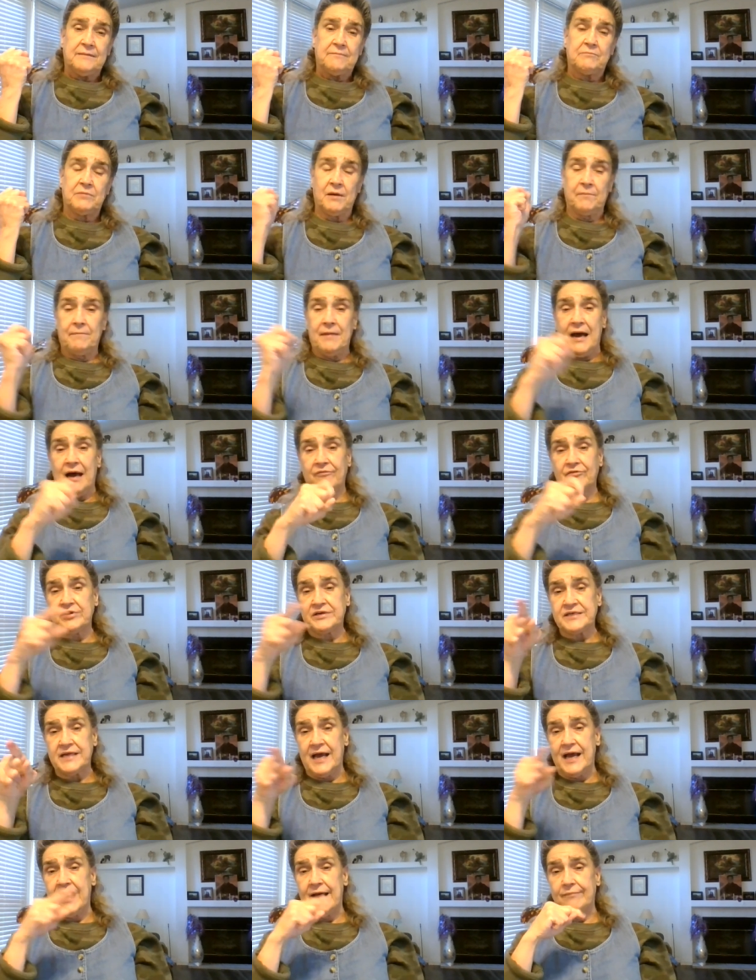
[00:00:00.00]
But by the
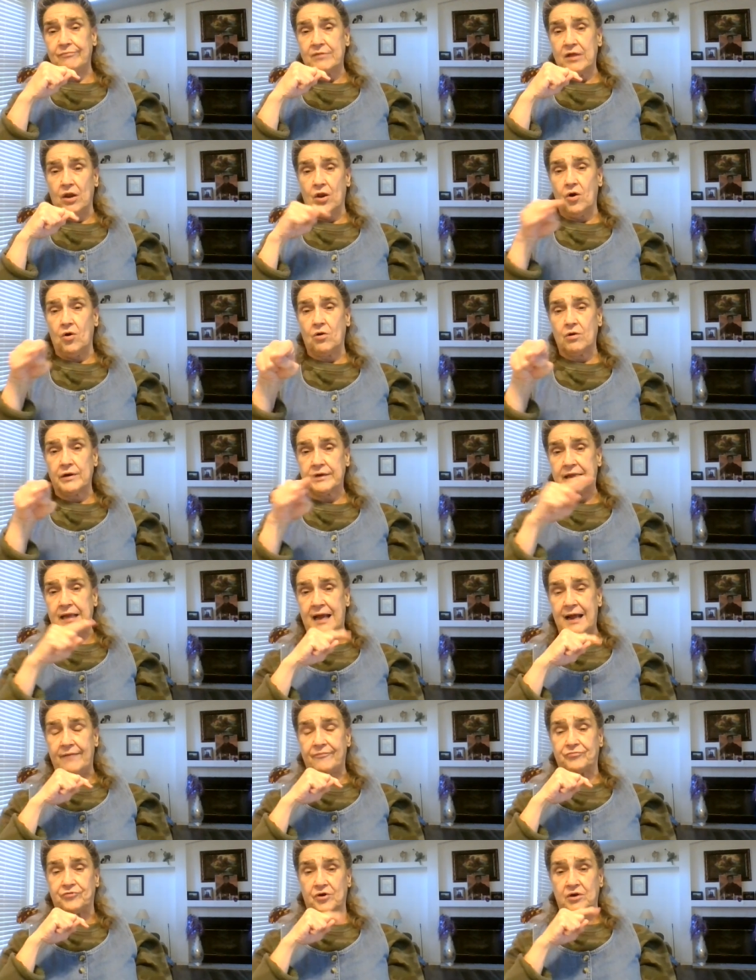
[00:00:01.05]
time the Lord
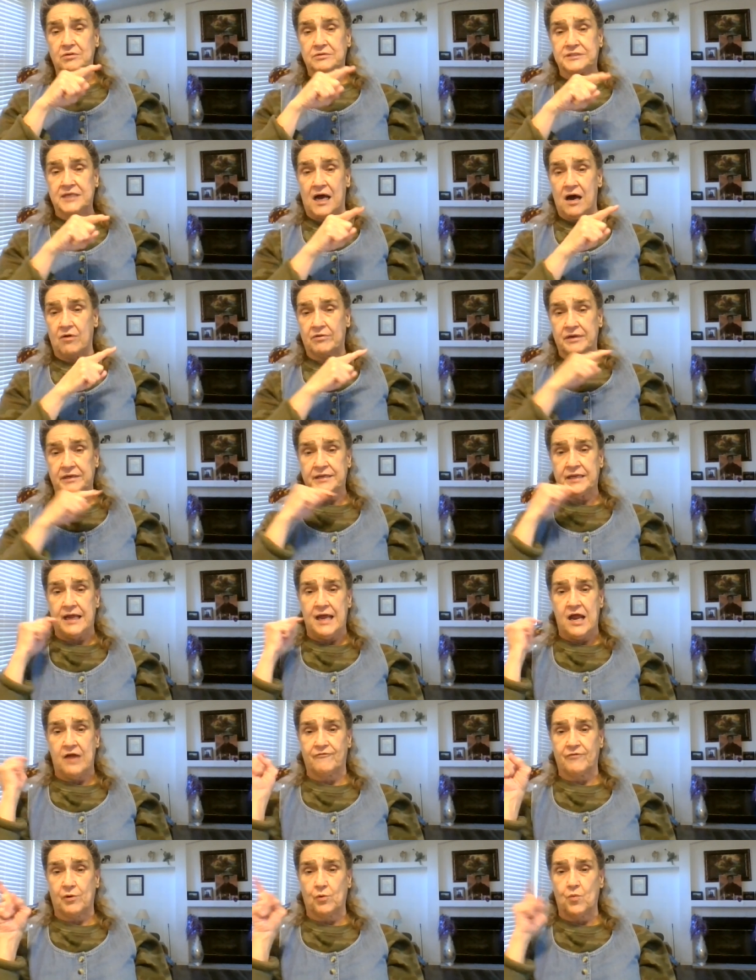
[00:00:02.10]
got through talking to
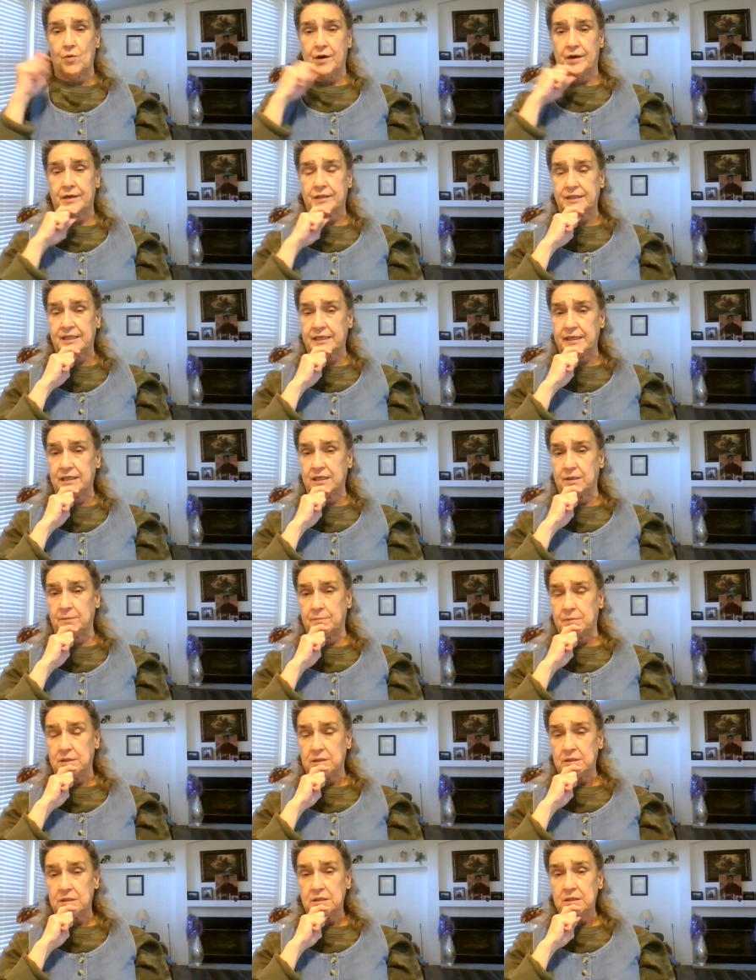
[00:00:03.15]
every one of
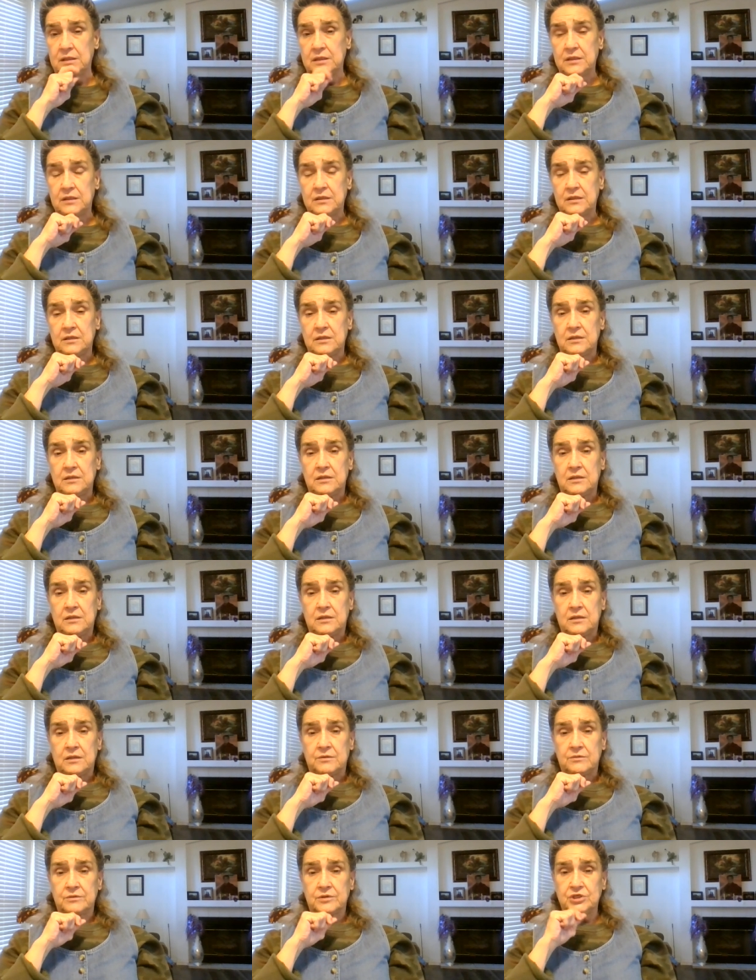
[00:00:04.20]
them,
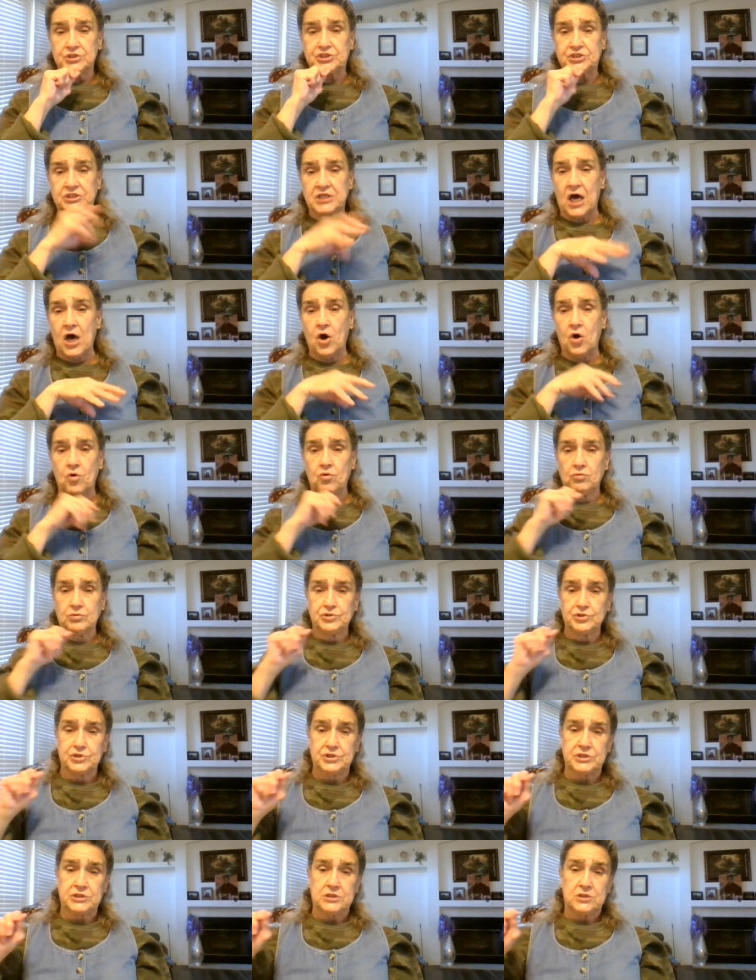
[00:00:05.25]
the
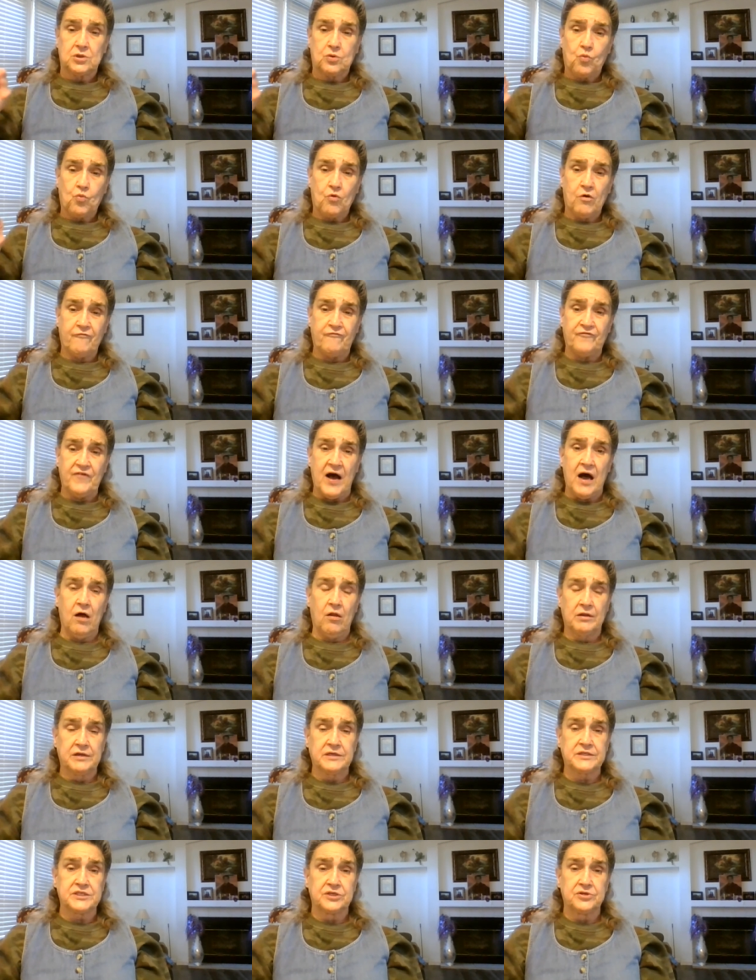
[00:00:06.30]
stones we're
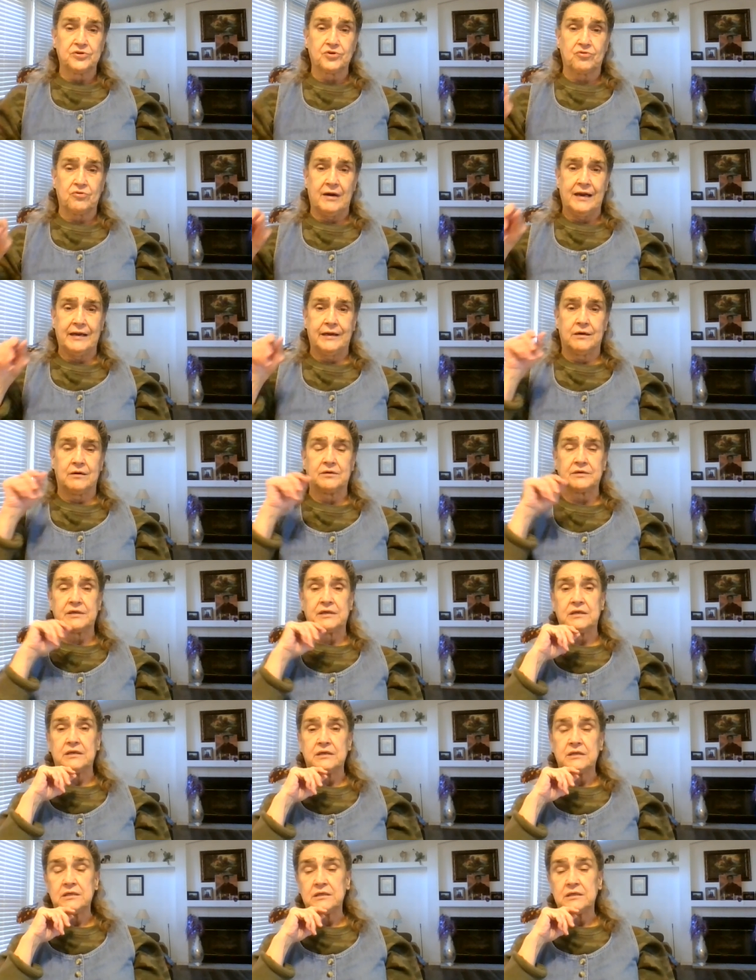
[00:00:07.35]
falling to the ground.